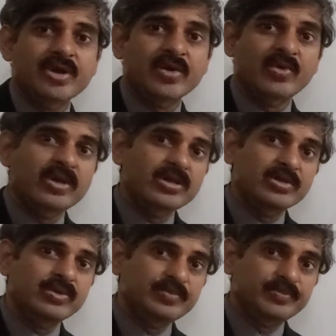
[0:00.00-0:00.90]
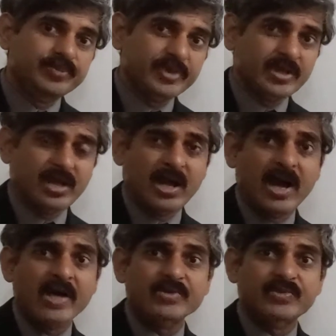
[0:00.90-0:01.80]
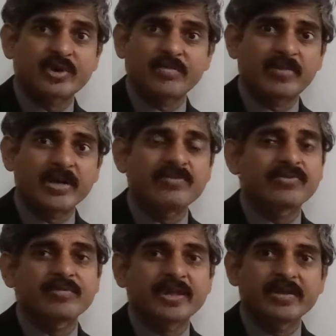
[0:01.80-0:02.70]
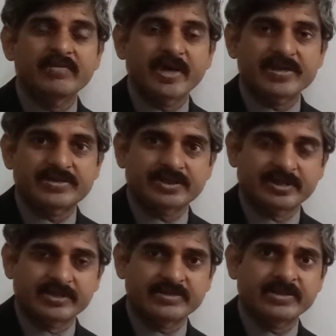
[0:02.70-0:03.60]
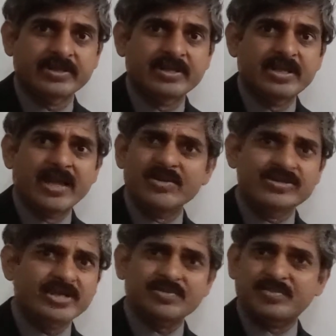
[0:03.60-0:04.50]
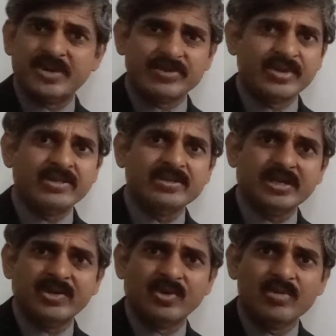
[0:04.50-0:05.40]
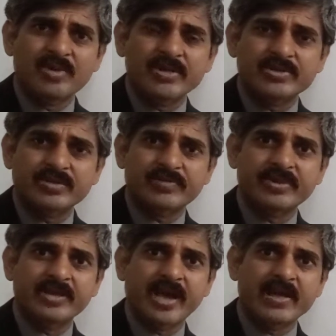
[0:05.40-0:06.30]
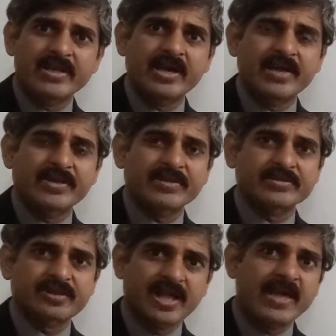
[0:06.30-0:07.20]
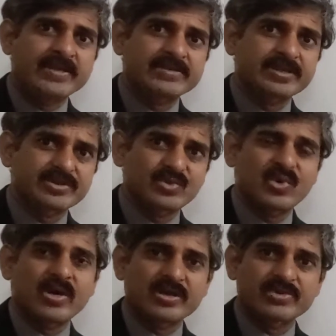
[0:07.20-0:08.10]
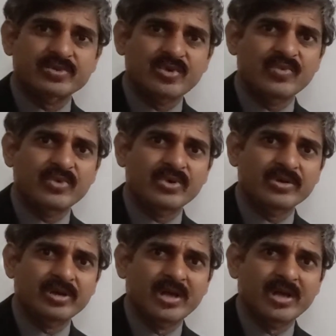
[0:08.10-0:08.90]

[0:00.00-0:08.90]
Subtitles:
are going to ask for money from the investors and you just present a whole bunch of the ideas and slides and so on and so forth,